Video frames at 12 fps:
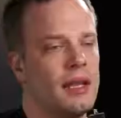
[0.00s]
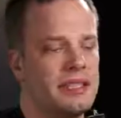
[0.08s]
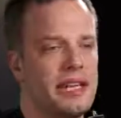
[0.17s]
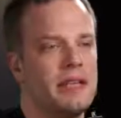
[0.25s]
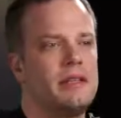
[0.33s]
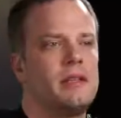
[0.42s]
Let's
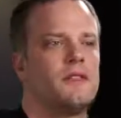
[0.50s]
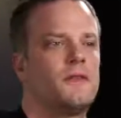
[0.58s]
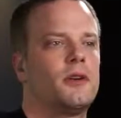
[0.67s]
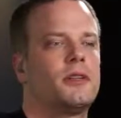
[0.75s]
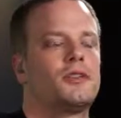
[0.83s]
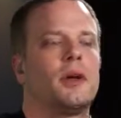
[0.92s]
get into this
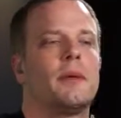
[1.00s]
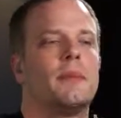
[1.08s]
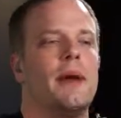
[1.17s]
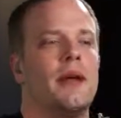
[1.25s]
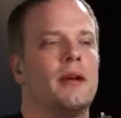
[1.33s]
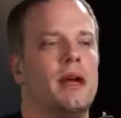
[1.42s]
first
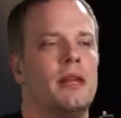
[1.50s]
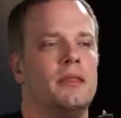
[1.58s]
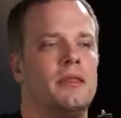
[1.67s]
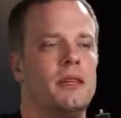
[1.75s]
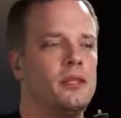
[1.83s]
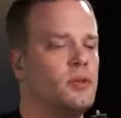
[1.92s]
strumming pattern,
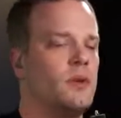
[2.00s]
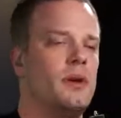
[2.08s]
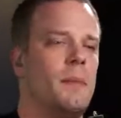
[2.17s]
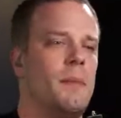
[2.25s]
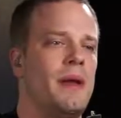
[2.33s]
and this one